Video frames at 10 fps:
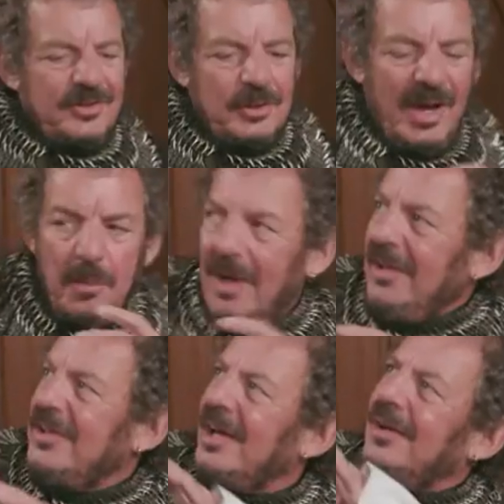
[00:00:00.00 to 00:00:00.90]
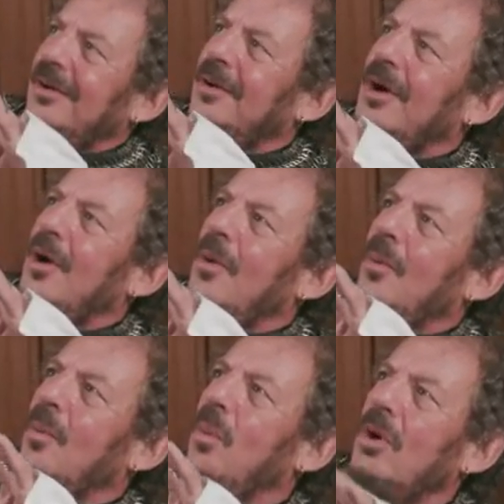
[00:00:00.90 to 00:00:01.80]
You know, I wonder
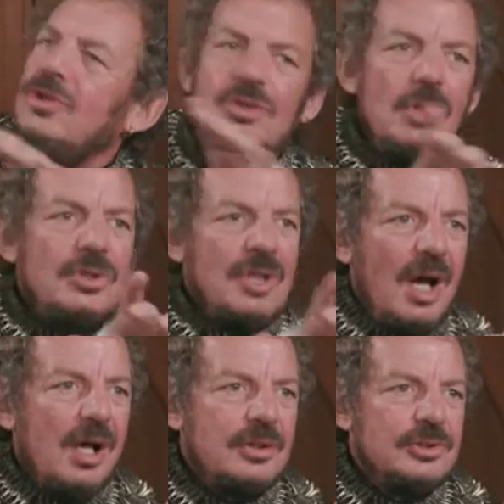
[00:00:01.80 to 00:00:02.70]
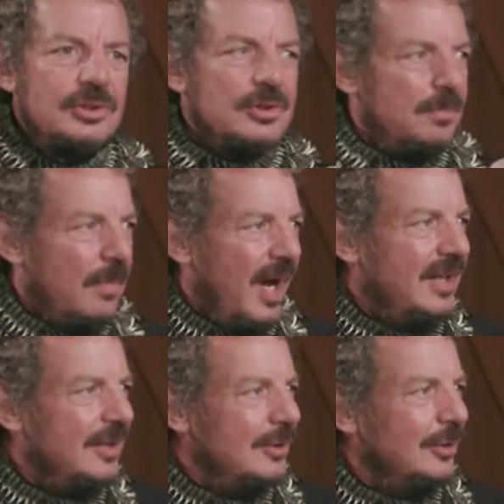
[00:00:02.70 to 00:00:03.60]
what your tasks
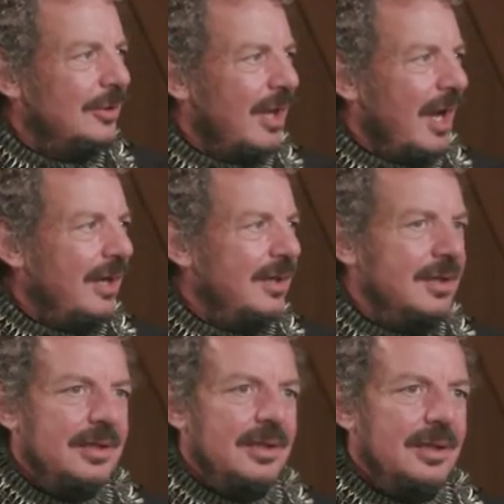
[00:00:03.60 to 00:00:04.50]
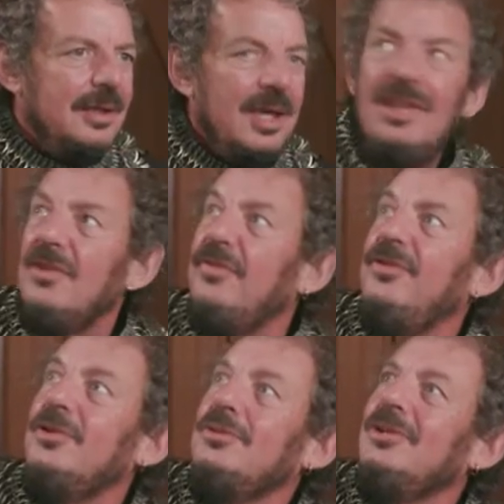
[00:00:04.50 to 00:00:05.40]
might look like in the
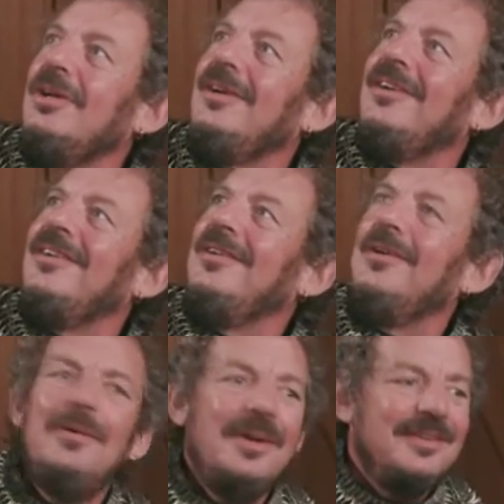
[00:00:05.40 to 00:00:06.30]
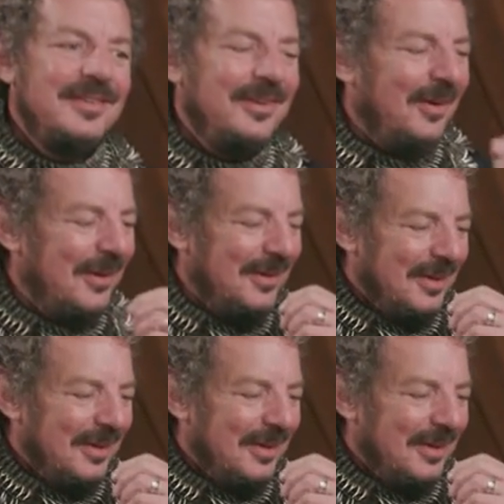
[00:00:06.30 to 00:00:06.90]
future. Oh, God.